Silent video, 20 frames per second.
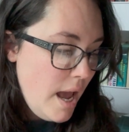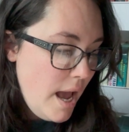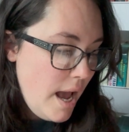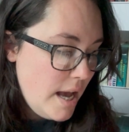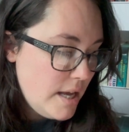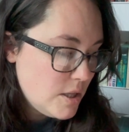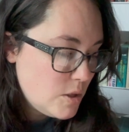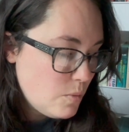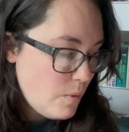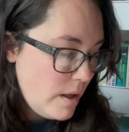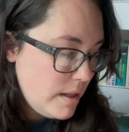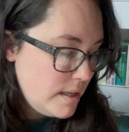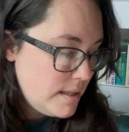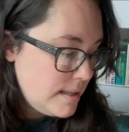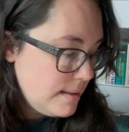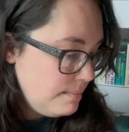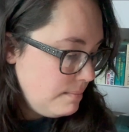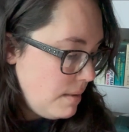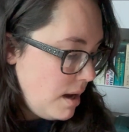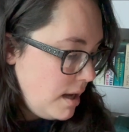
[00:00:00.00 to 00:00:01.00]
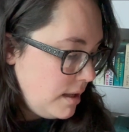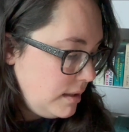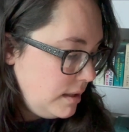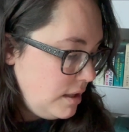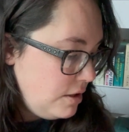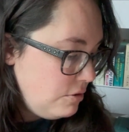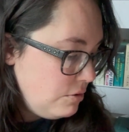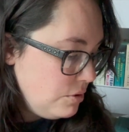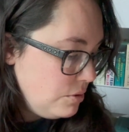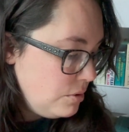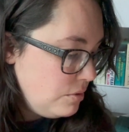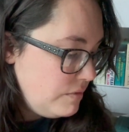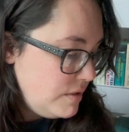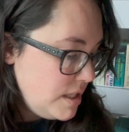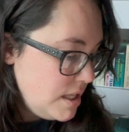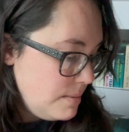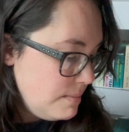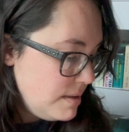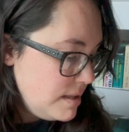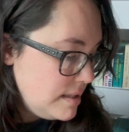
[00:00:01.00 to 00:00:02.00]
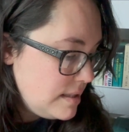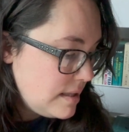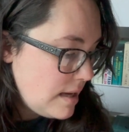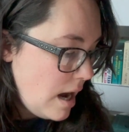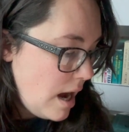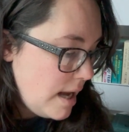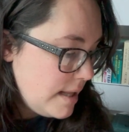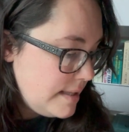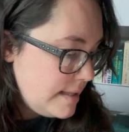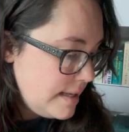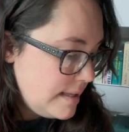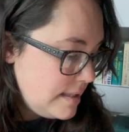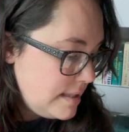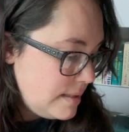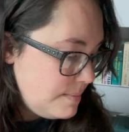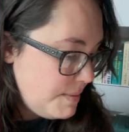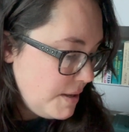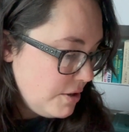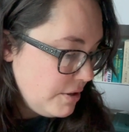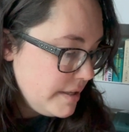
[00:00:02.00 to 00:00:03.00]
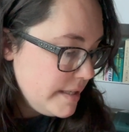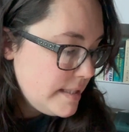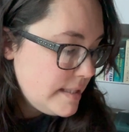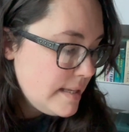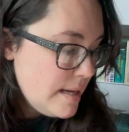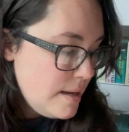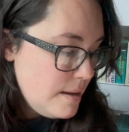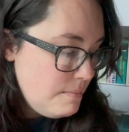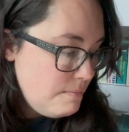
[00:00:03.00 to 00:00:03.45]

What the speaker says: as well as a motley crew of demons, gods, and spirits,